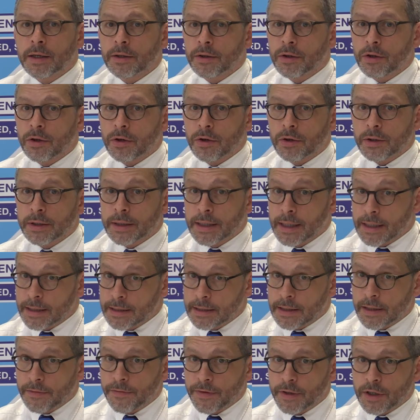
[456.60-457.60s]
the case
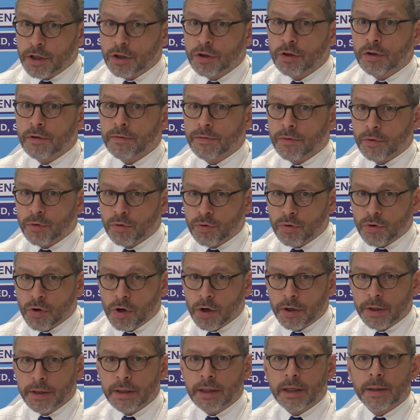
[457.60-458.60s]
definition for
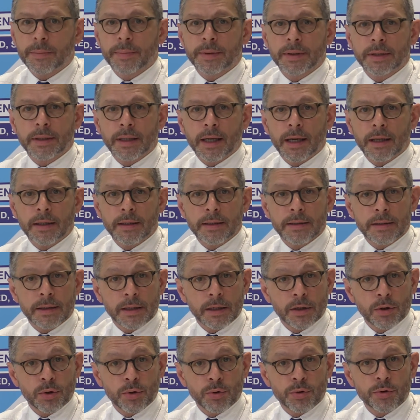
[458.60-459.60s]
chronic hepatitis
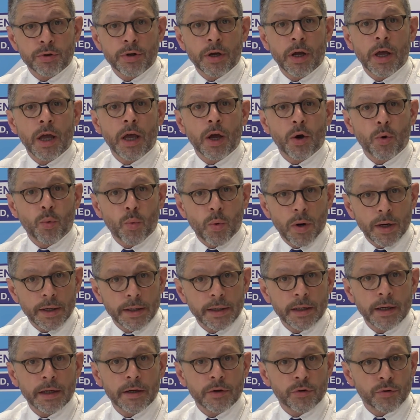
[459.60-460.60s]
include
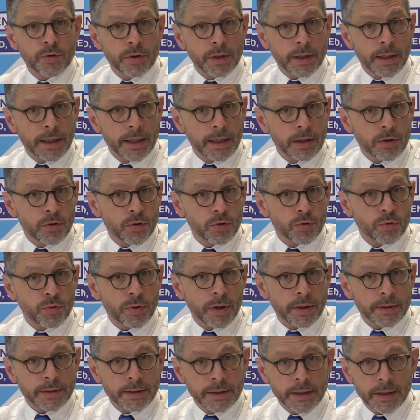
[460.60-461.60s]
one clinical
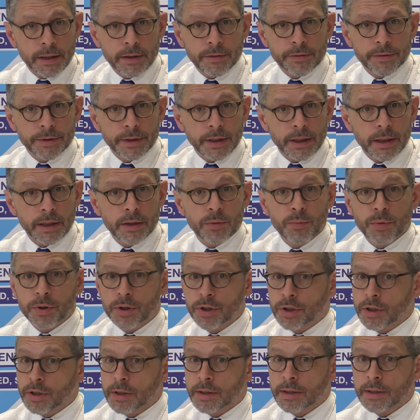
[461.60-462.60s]
criteria,
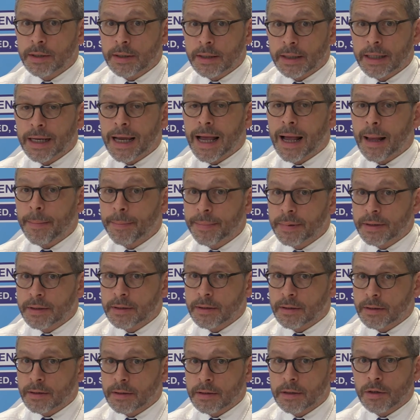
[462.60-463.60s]
which is the
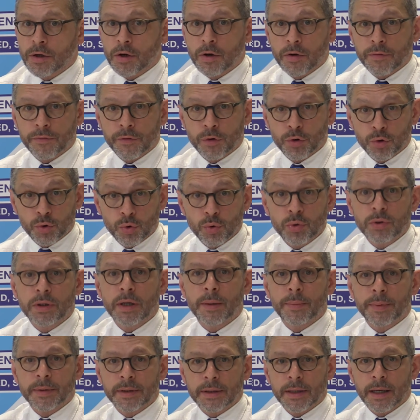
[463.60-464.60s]
absence of acute
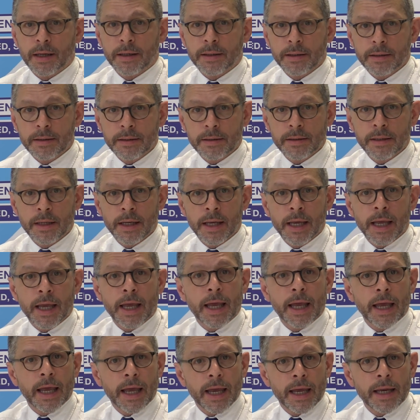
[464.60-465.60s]
hepatitis,
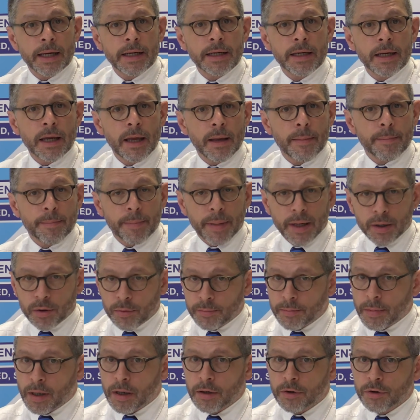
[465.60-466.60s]
and
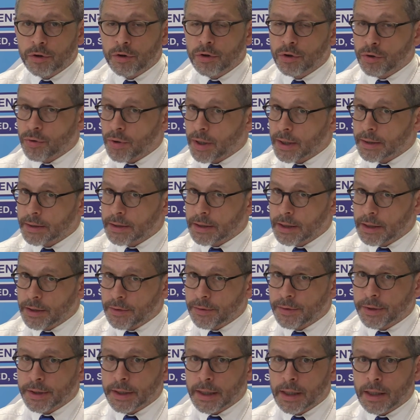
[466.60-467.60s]
biomarker
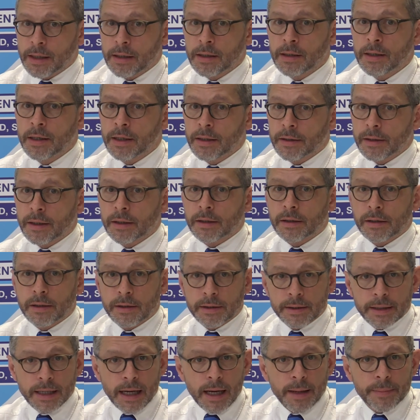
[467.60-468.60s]
criteria that are
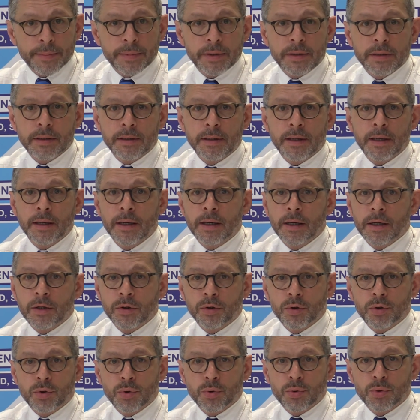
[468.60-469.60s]
adapted
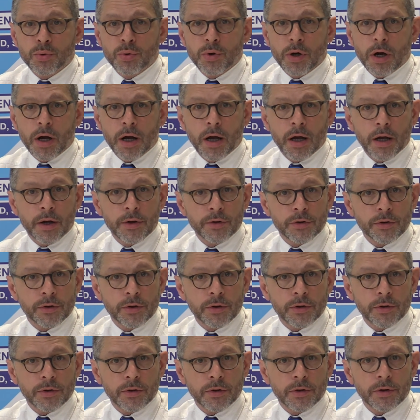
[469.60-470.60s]
to uh,
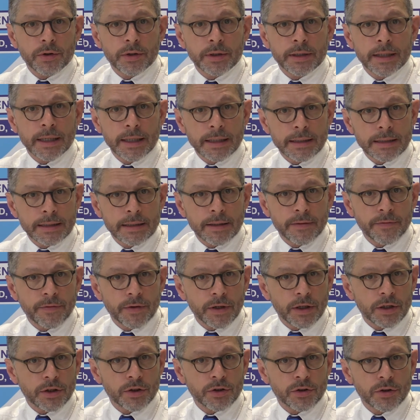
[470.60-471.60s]
the case
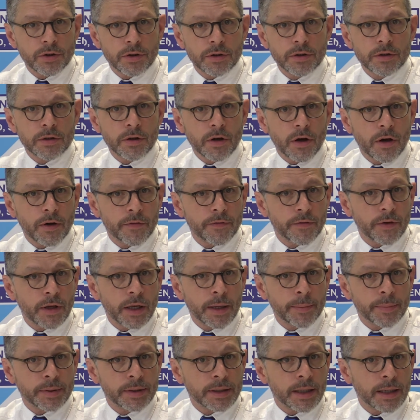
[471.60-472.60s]
definitions of
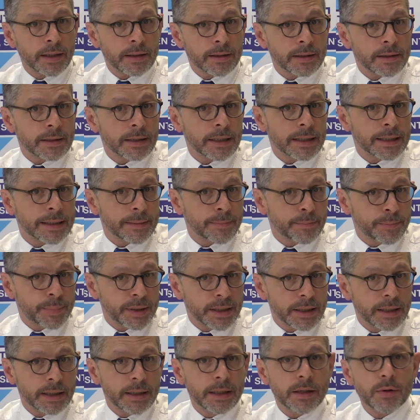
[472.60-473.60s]
hepatitis
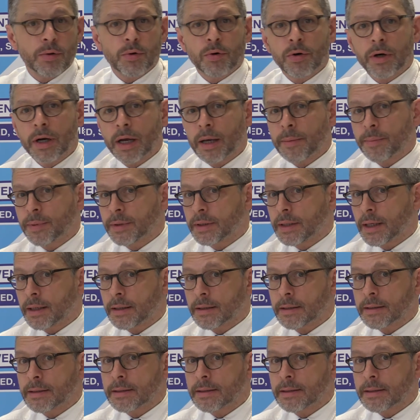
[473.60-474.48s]
B or hepatitis